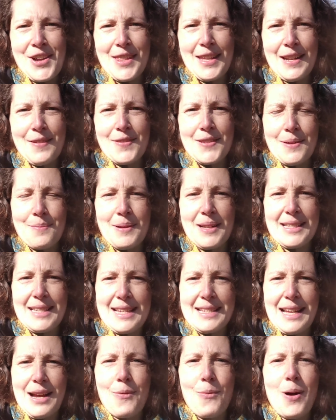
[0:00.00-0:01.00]
that if somebody
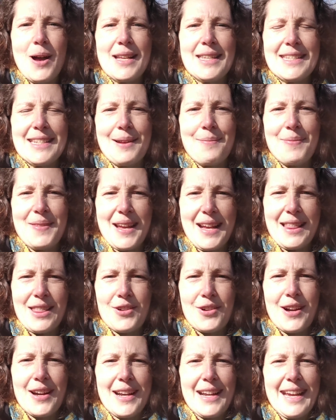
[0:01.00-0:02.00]
says, I want something,
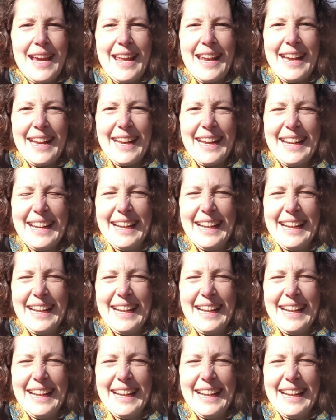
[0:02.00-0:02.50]
they're going to get it.